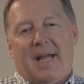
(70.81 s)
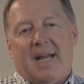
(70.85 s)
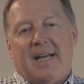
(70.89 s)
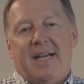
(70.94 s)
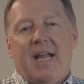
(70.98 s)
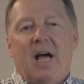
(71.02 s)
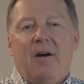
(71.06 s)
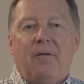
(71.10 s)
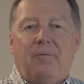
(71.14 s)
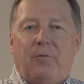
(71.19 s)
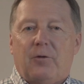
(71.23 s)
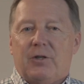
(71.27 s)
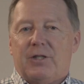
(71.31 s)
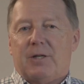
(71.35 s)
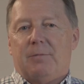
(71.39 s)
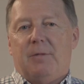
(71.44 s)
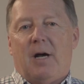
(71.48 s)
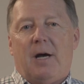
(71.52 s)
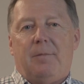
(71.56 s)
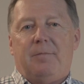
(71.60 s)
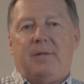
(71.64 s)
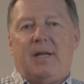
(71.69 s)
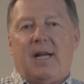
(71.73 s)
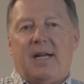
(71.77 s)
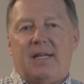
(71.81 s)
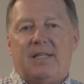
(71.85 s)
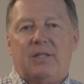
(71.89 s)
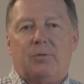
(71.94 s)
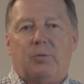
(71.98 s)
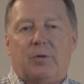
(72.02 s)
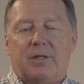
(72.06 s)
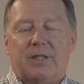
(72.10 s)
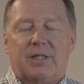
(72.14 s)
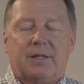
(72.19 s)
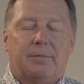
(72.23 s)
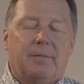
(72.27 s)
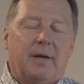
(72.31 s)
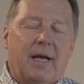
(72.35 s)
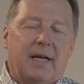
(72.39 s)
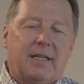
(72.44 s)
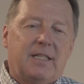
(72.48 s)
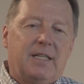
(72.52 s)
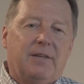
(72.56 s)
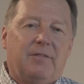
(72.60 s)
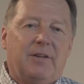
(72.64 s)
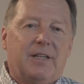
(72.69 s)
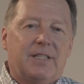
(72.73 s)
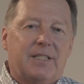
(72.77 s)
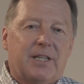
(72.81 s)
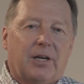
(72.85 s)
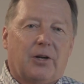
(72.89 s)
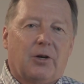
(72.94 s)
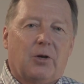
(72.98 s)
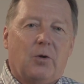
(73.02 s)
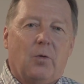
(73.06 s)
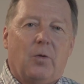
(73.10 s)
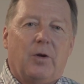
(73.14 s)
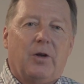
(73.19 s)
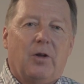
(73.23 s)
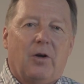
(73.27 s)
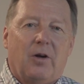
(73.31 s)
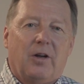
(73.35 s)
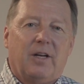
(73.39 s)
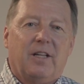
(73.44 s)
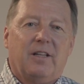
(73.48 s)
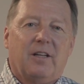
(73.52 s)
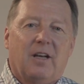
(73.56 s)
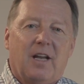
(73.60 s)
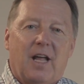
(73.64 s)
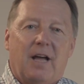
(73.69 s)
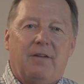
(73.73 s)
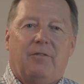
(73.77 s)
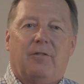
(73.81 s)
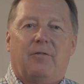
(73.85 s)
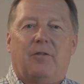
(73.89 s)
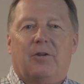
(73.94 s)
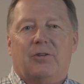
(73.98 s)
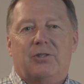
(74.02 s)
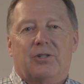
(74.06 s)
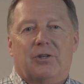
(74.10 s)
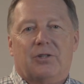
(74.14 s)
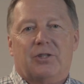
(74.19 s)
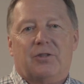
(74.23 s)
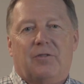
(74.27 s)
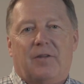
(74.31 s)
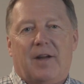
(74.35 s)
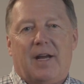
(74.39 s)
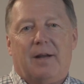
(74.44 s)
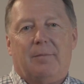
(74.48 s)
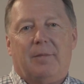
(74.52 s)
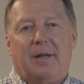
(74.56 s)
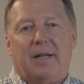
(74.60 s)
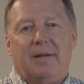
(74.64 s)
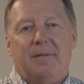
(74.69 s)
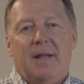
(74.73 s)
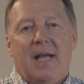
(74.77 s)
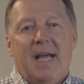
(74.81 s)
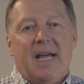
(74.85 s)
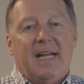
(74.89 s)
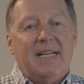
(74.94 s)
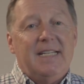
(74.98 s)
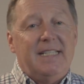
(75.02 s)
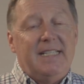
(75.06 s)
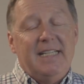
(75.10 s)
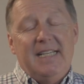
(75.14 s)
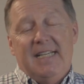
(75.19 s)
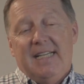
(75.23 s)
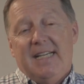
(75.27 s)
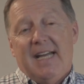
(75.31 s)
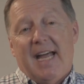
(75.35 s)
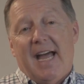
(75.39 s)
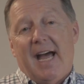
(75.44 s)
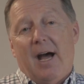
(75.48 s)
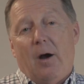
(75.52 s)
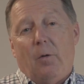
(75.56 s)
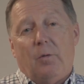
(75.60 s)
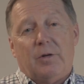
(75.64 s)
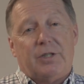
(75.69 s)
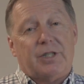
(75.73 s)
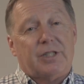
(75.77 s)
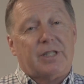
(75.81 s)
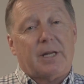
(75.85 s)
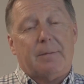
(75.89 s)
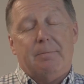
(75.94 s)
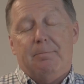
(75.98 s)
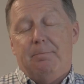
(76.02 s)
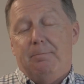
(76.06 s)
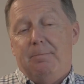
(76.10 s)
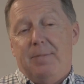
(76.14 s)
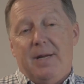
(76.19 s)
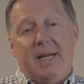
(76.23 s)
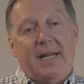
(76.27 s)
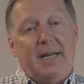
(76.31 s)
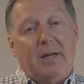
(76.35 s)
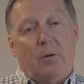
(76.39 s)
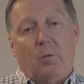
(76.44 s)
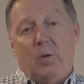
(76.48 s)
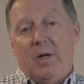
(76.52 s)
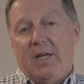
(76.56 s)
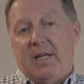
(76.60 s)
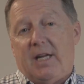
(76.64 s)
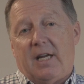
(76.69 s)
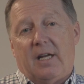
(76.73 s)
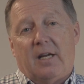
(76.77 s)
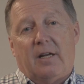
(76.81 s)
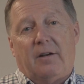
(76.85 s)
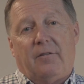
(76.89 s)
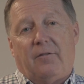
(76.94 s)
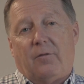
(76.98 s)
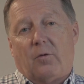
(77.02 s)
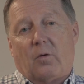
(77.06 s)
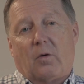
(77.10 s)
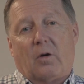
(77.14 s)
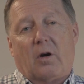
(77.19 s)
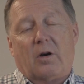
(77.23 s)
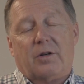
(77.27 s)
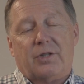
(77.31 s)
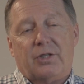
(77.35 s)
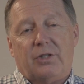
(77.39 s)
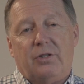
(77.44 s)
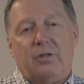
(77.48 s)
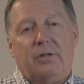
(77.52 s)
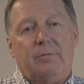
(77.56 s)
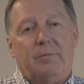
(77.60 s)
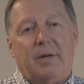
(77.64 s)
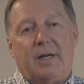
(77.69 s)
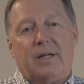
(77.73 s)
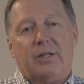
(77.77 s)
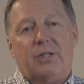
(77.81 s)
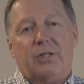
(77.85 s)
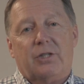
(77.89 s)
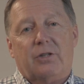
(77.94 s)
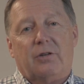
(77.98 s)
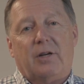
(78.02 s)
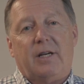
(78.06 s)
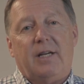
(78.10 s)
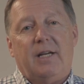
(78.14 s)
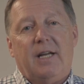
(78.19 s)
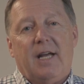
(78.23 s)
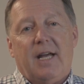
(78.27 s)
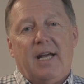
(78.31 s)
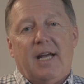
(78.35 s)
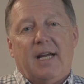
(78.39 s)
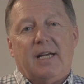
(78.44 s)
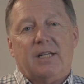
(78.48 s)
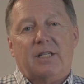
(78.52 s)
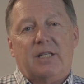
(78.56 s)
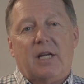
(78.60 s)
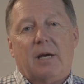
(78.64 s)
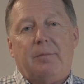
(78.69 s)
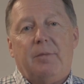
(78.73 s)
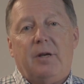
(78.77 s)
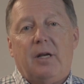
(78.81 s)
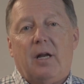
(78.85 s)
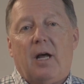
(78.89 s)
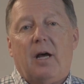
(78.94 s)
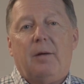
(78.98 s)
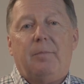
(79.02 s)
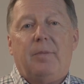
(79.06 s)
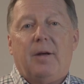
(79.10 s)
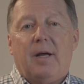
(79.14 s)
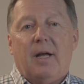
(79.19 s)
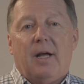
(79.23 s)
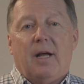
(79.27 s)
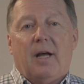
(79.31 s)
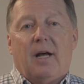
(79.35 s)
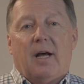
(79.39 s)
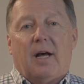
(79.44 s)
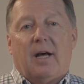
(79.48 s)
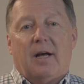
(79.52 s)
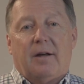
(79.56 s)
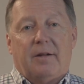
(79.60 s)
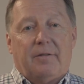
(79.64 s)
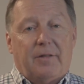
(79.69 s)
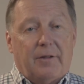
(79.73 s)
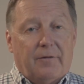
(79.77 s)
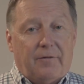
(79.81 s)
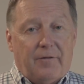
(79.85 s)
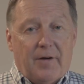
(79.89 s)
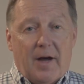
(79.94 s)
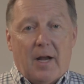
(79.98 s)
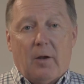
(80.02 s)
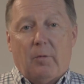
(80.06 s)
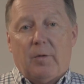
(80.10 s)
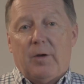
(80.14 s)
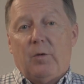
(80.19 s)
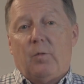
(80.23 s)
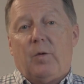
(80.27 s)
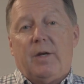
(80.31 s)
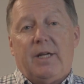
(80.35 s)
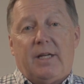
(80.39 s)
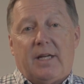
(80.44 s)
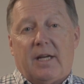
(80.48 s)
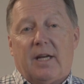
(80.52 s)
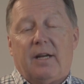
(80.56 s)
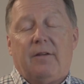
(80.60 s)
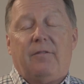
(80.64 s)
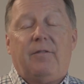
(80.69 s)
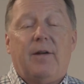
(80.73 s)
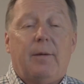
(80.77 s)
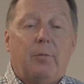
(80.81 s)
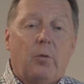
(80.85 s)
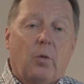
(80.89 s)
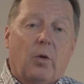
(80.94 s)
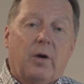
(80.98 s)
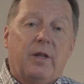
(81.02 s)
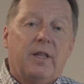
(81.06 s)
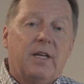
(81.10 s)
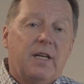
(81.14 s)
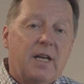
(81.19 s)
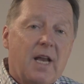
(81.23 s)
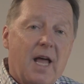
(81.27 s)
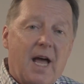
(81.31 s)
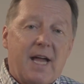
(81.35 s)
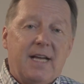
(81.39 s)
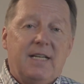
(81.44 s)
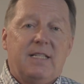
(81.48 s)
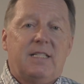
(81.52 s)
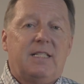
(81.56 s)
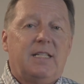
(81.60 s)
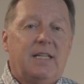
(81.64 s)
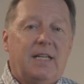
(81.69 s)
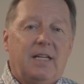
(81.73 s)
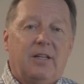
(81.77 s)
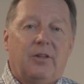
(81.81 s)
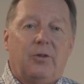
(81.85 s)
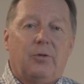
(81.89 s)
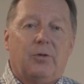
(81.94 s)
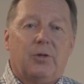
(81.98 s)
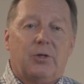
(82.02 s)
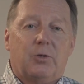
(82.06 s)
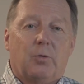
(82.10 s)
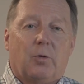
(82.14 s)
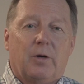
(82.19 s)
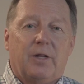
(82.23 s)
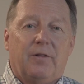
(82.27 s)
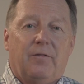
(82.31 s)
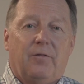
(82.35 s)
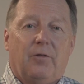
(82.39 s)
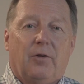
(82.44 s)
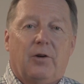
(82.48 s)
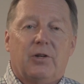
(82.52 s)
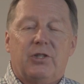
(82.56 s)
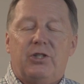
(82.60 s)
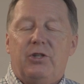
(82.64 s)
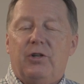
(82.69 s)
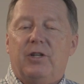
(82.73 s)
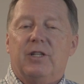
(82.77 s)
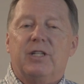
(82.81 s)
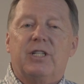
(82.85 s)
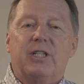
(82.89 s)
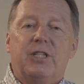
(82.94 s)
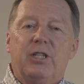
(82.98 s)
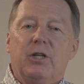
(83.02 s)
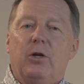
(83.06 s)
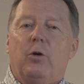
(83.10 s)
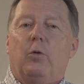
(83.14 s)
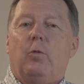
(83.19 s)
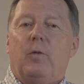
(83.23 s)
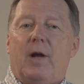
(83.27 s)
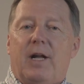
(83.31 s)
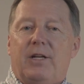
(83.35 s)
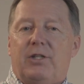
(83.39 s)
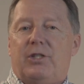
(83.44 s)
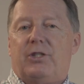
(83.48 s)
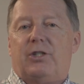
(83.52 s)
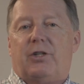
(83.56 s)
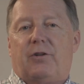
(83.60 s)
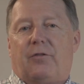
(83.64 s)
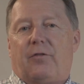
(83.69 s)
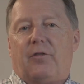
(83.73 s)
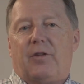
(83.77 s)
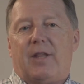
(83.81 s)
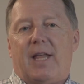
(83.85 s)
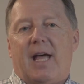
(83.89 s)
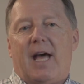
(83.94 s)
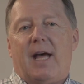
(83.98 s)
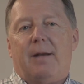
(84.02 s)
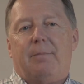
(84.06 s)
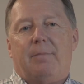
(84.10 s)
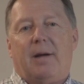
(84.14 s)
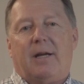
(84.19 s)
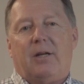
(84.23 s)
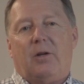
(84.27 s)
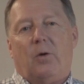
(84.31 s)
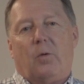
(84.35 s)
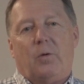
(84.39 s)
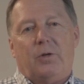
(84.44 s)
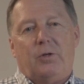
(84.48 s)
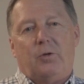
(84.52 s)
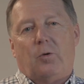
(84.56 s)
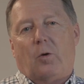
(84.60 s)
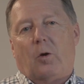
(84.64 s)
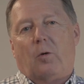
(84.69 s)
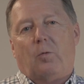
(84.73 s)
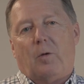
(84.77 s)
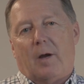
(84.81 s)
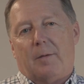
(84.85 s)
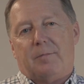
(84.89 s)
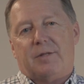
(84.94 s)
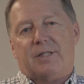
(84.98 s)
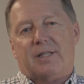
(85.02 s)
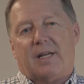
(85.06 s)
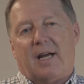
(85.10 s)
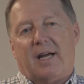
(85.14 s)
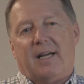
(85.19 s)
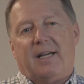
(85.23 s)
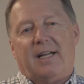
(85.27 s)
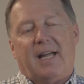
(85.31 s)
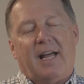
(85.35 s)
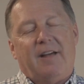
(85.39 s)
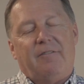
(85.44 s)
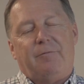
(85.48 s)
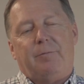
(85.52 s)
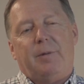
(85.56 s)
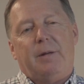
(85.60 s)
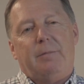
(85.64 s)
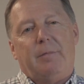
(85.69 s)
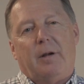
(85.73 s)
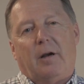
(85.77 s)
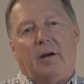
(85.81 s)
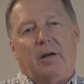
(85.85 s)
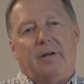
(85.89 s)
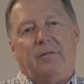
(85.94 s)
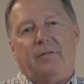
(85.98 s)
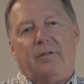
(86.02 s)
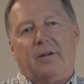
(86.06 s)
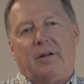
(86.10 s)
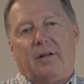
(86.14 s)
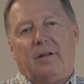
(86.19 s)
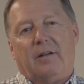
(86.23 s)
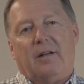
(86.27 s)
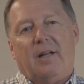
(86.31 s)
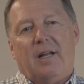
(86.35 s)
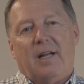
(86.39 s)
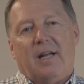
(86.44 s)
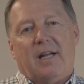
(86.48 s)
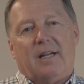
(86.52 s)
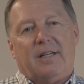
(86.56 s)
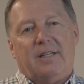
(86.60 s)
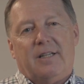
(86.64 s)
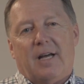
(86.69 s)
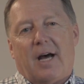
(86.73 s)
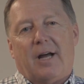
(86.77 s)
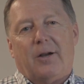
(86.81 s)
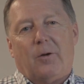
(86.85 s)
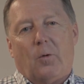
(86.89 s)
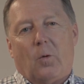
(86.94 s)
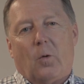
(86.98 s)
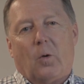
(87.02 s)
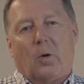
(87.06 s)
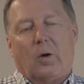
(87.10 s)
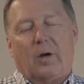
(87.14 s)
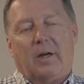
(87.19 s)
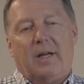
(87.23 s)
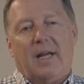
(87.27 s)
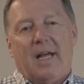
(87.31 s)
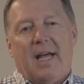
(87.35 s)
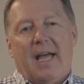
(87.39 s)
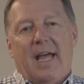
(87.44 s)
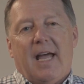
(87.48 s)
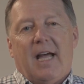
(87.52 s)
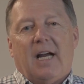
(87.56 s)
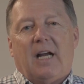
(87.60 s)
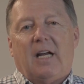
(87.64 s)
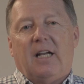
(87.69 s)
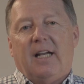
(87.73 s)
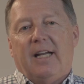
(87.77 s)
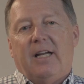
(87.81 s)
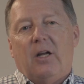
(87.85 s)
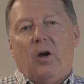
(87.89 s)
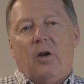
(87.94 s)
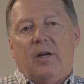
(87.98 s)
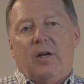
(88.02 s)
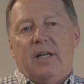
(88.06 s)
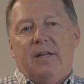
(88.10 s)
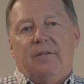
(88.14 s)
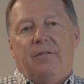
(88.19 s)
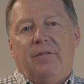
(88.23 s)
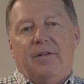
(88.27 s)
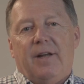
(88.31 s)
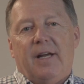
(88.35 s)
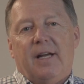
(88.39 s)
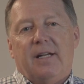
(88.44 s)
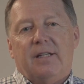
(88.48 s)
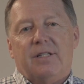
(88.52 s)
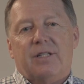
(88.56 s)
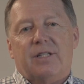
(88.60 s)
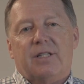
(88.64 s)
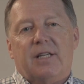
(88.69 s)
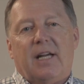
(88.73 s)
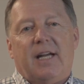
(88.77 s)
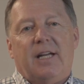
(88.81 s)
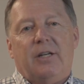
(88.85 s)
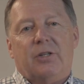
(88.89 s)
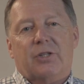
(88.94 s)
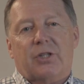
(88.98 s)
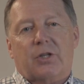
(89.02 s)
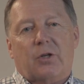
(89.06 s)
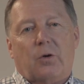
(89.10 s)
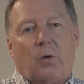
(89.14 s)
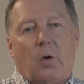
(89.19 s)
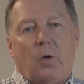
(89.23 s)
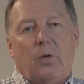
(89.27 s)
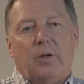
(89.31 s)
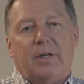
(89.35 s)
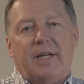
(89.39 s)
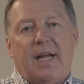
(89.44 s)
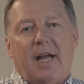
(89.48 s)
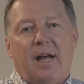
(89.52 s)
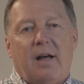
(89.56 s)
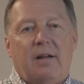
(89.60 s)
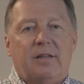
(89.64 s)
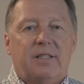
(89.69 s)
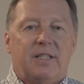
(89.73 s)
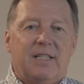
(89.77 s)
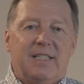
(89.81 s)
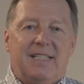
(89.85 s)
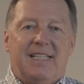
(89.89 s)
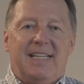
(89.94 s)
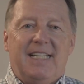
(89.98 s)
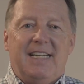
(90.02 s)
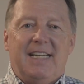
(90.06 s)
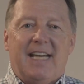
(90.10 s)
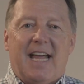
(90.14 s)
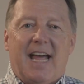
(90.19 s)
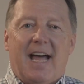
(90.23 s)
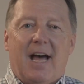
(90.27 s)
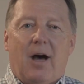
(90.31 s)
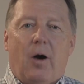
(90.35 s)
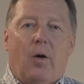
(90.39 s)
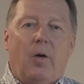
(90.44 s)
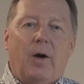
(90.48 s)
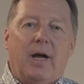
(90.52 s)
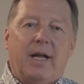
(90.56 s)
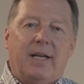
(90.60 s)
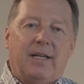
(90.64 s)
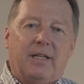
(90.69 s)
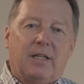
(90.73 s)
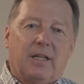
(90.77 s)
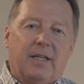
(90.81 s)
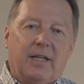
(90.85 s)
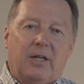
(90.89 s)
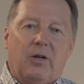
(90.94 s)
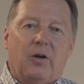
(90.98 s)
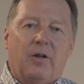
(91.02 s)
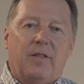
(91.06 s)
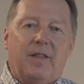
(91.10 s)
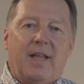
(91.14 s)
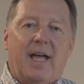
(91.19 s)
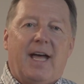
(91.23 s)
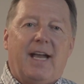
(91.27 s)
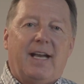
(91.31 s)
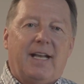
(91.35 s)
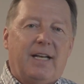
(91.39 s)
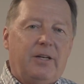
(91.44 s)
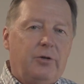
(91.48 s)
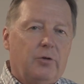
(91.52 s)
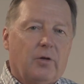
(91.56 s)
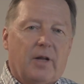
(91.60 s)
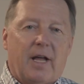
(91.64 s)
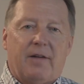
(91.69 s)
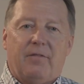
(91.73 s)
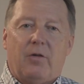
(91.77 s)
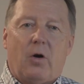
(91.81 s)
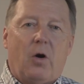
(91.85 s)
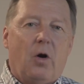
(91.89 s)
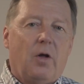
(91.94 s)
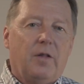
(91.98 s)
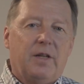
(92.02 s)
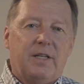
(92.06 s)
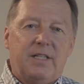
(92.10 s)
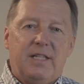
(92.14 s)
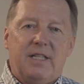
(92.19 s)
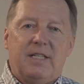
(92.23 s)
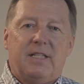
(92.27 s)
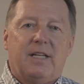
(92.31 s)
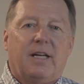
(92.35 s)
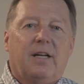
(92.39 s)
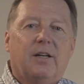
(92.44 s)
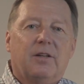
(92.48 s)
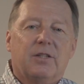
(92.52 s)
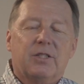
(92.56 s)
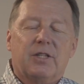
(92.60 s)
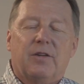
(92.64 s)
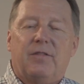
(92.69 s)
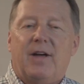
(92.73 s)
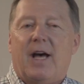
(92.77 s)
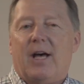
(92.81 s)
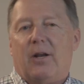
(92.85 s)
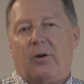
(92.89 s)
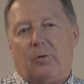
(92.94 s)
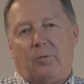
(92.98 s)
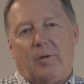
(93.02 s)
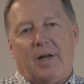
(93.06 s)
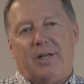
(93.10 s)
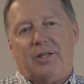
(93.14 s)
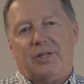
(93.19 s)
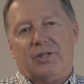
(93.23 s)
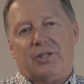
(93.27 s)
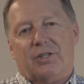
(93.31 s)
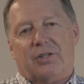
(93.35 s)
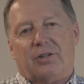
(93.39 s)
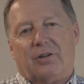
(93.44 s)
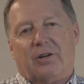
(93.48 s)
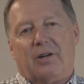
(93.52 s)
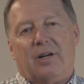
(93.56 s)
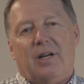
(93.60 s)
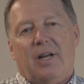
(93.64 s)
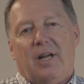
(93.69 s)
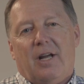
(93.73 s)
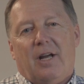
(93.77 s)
Now for some updates with some activities that are going on in the life of our church family. D Now, which is a big weekend for our student ministry, is coming up uh, the following weekend, February the 19th through the 21st. You can still register for that by going to our website, fbmaryville.org. Click on events and scroll down to D Now and click on that, and you'll have all the details of how to register